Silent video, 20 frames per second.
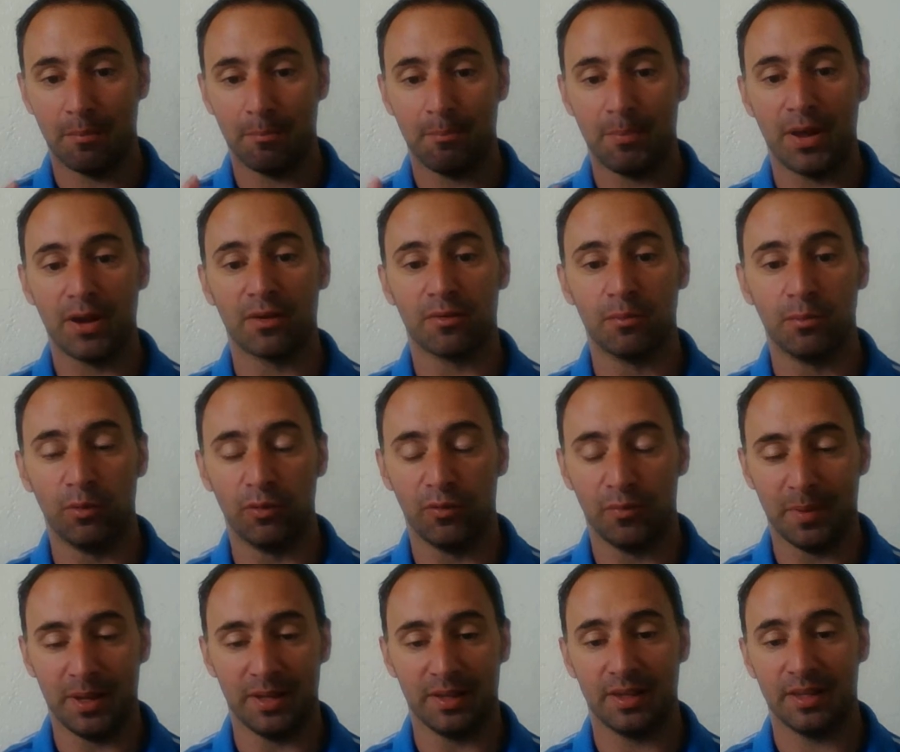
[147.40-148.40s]
better
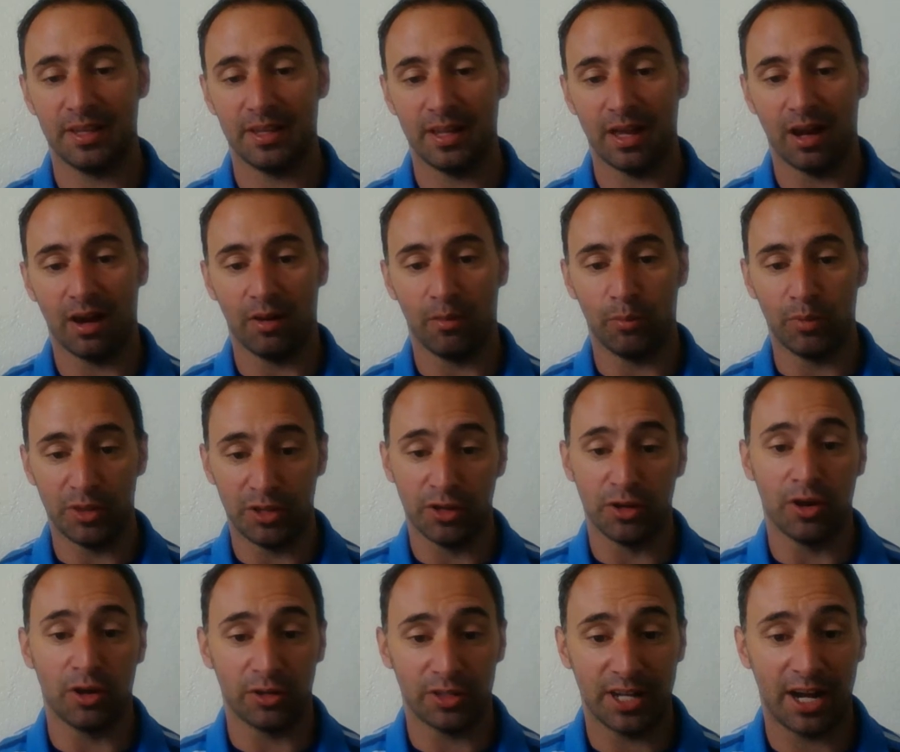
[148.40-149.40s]
movement within
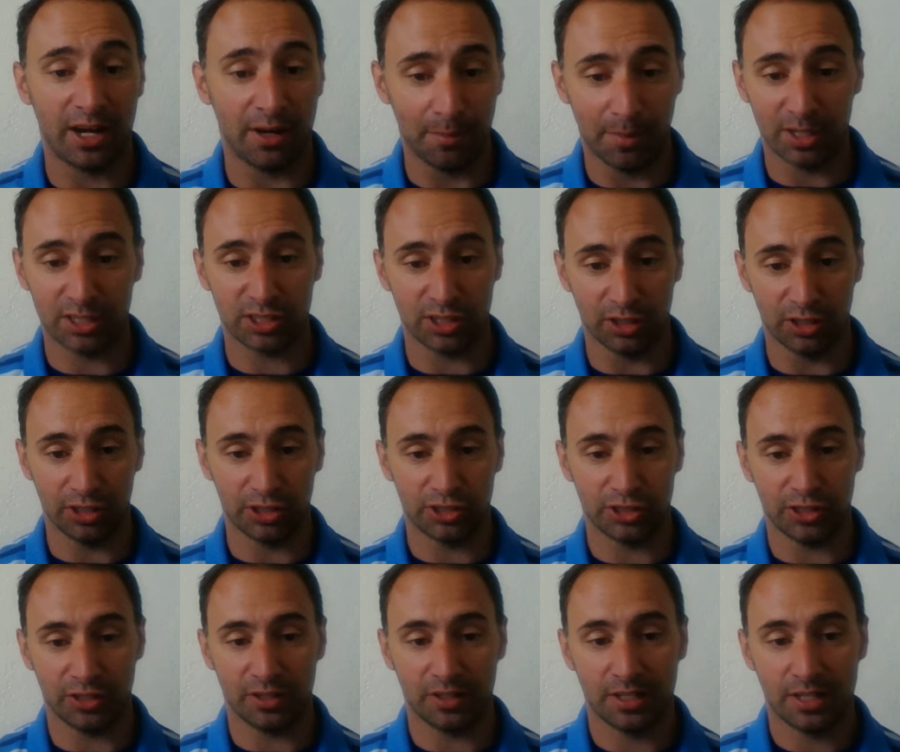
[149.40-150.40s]
our entire
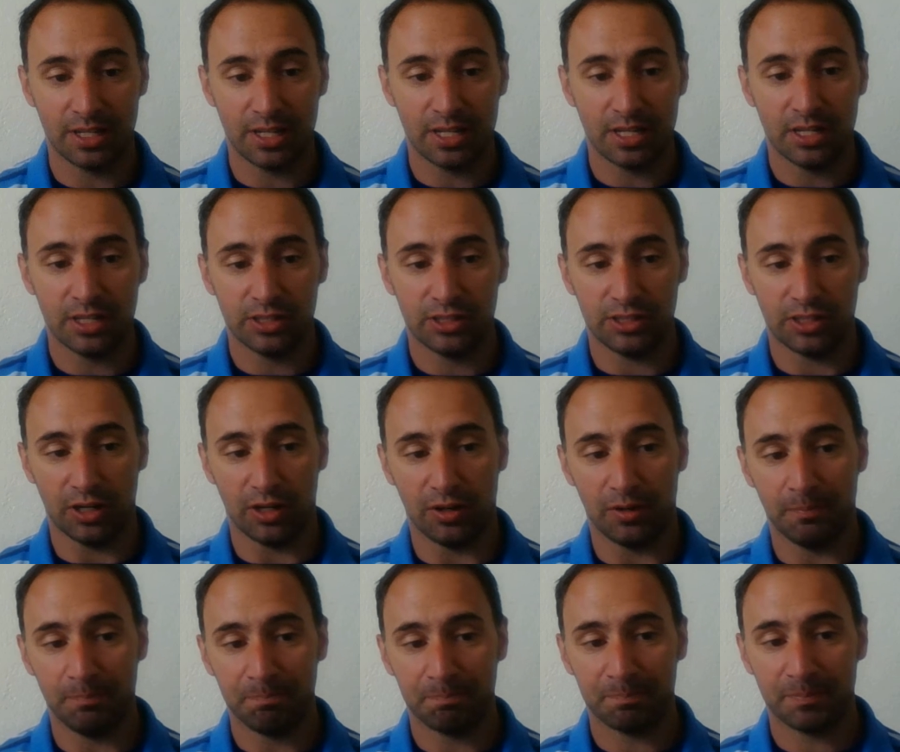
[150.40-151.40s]
musculature.
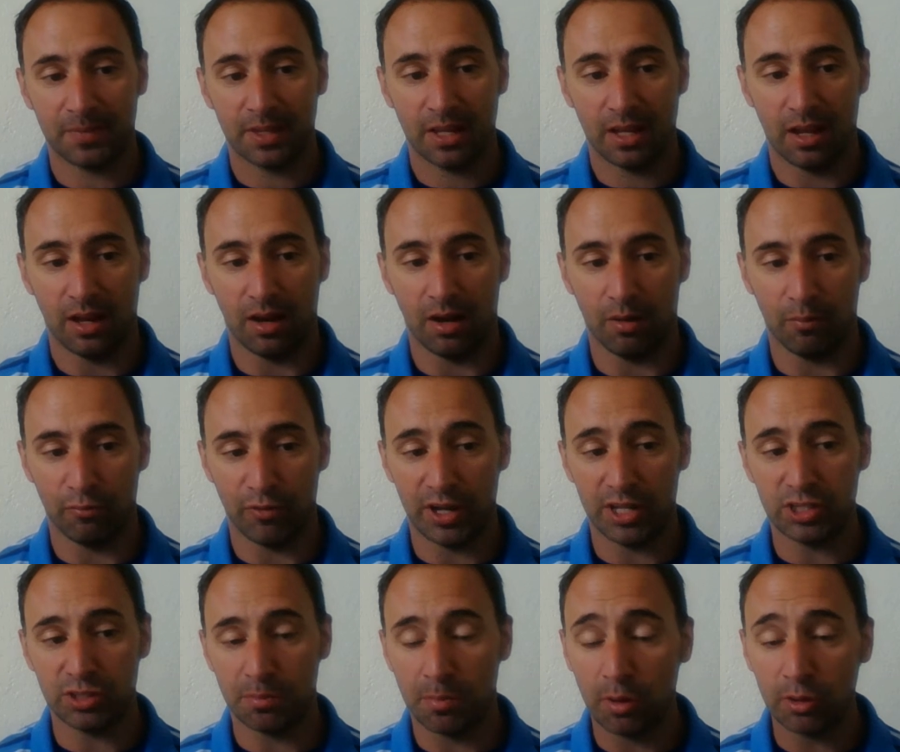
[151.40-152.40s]
So
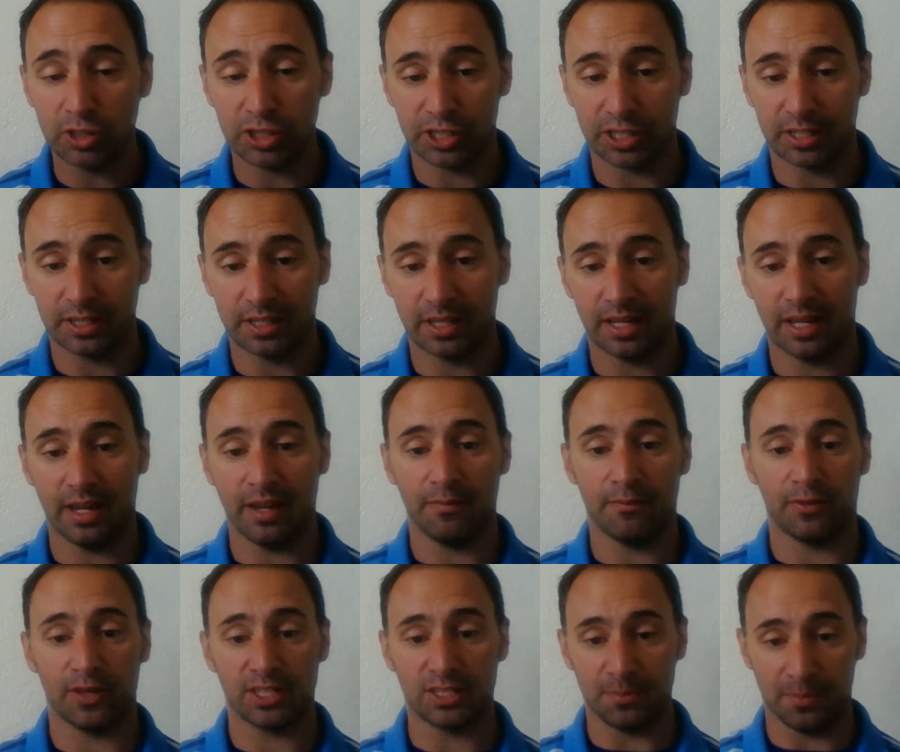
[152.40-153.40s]
range of motion and
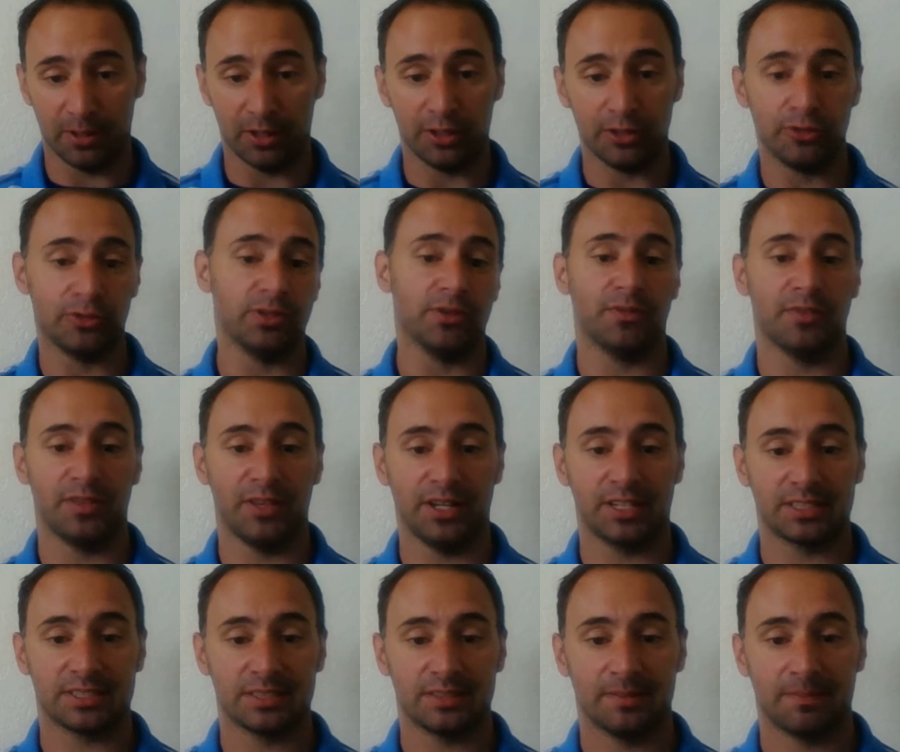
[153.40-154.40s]
flexibility are two different
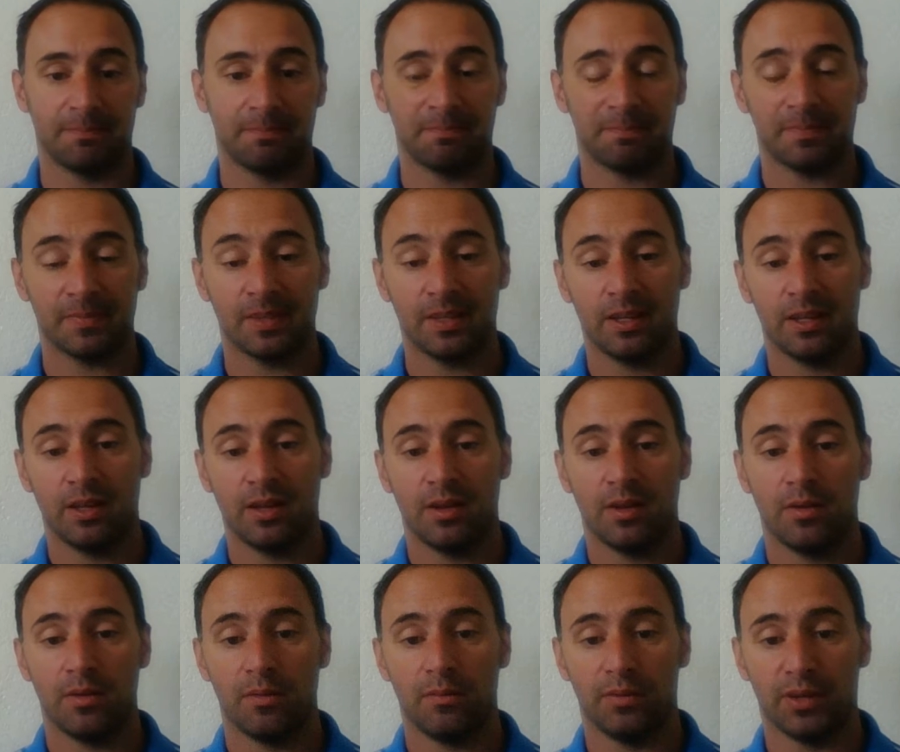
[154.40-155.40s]
things.
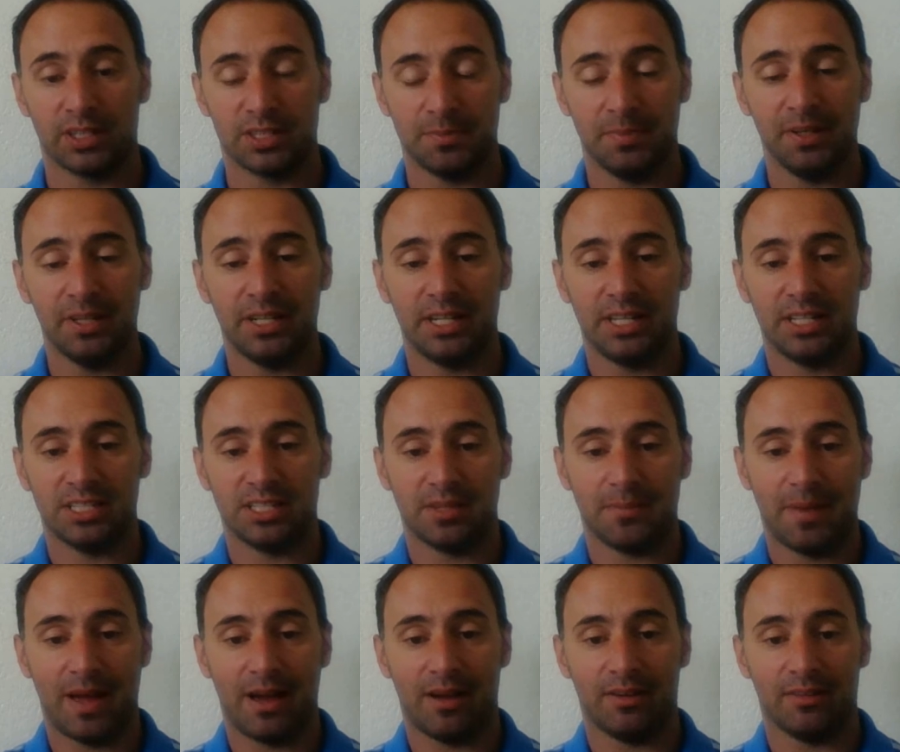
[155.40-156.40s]
Flexibility is
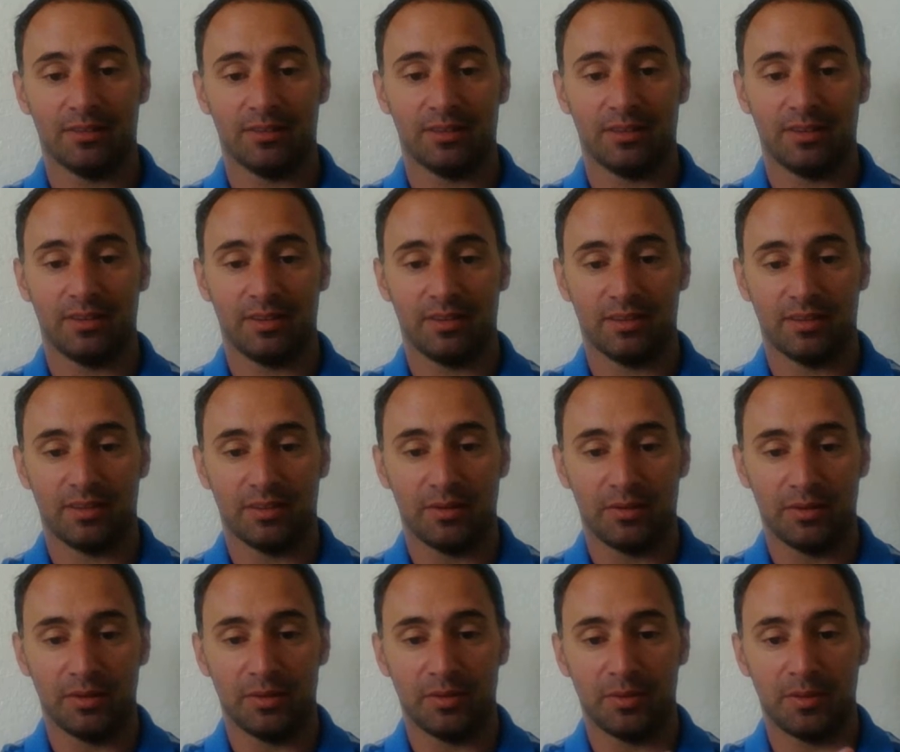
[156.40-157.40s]
the
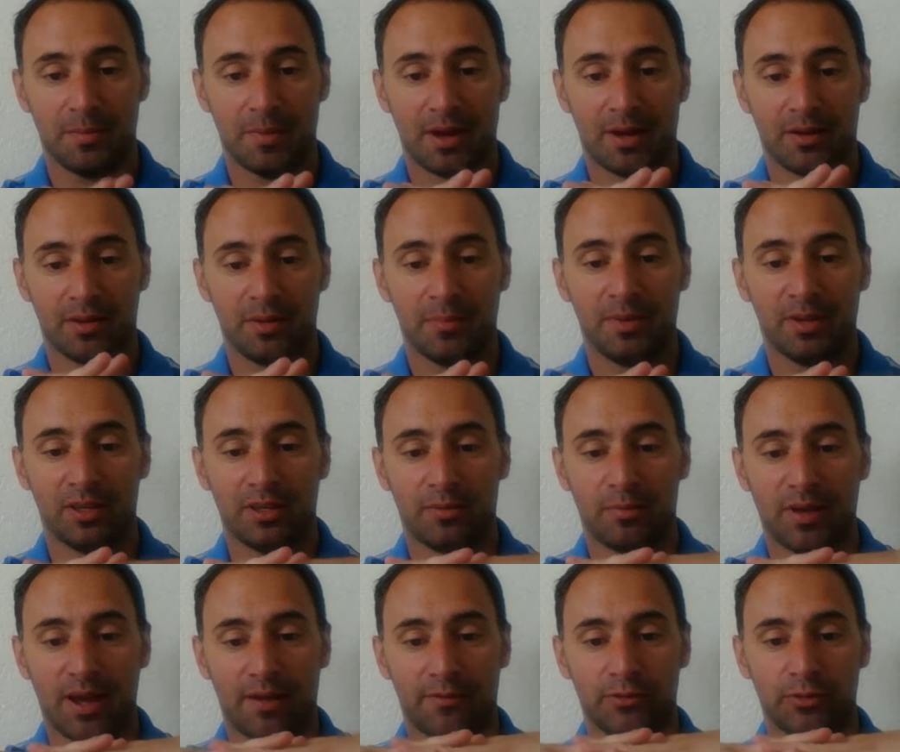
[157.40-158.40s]
ability
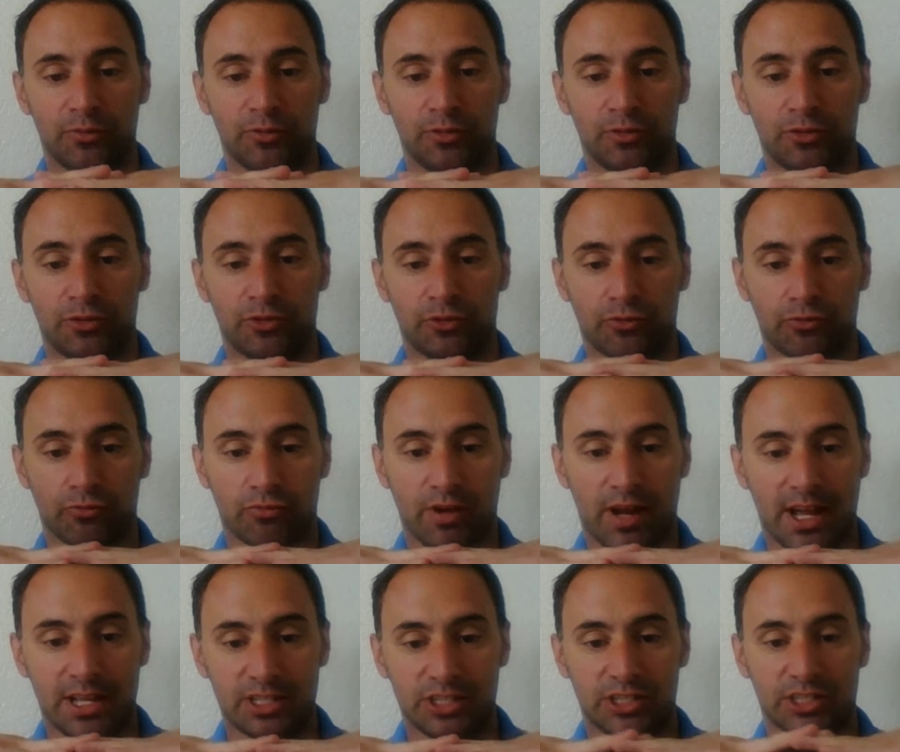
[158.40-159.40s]
we have to
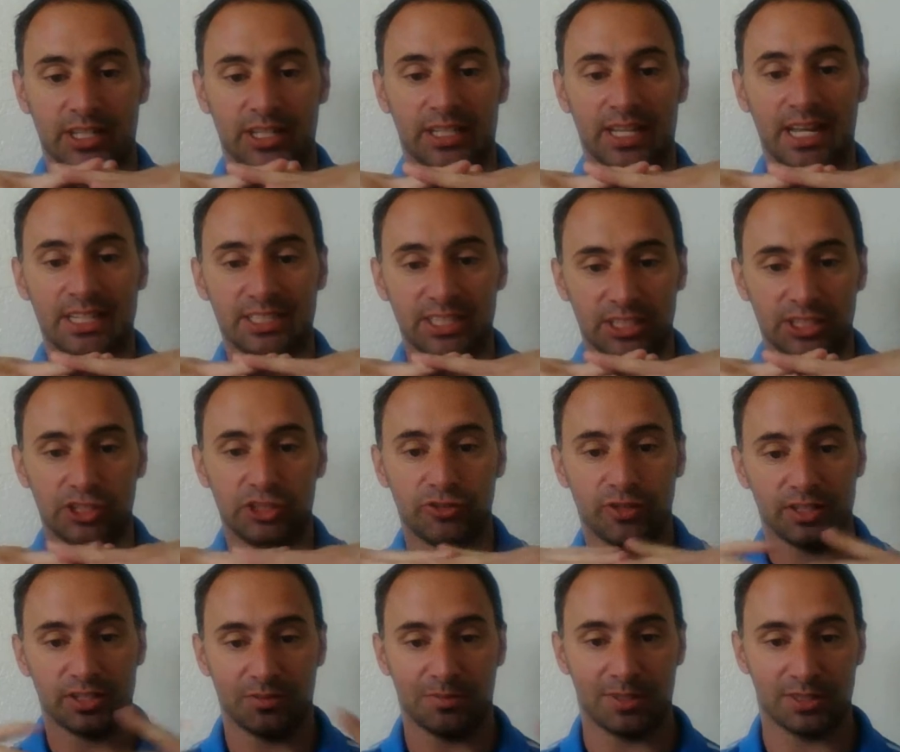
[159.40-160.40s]
elastically
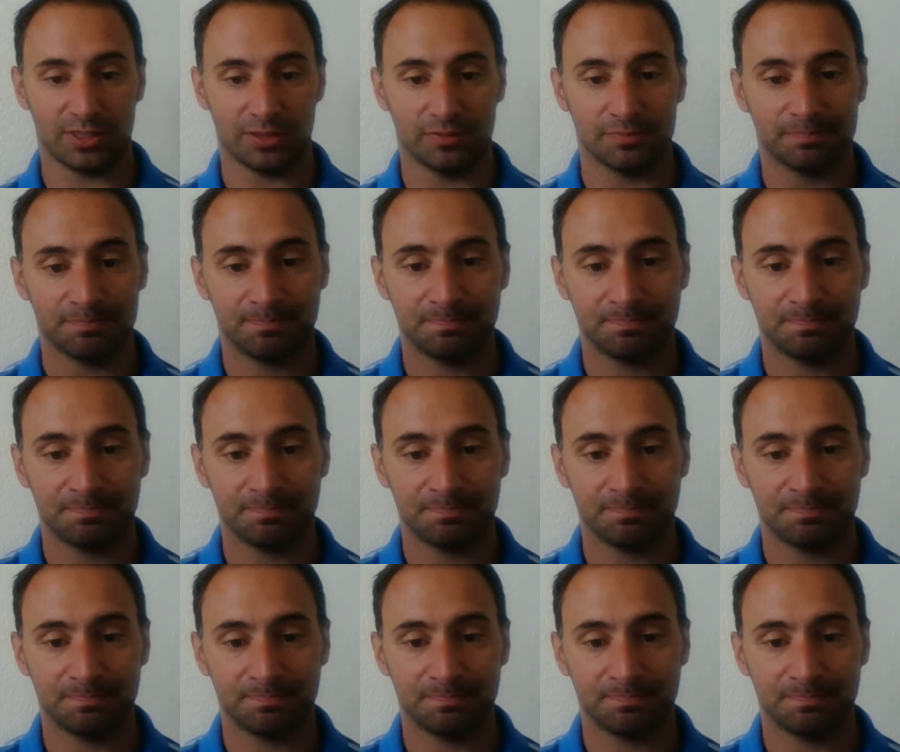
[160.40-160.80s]
stretch a muscle.